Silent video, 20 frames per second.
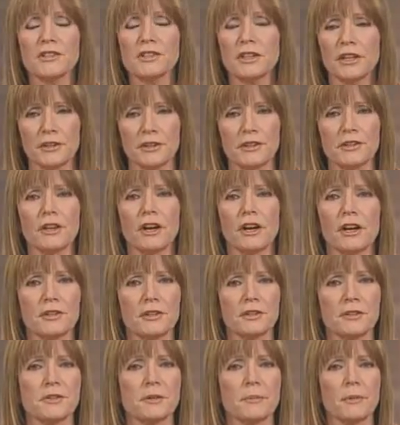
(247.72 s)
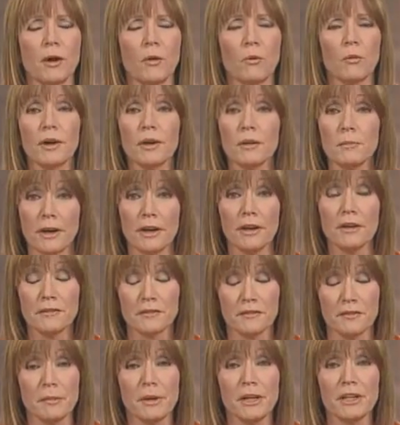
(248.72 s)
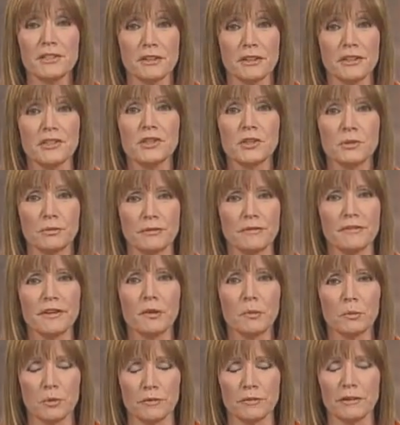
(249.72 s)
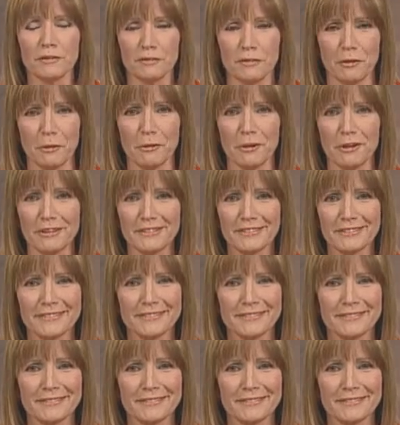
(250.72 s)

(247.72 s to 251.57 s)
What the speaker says: Nadya and her doctors about what amount of information that she'll reveal moving forward.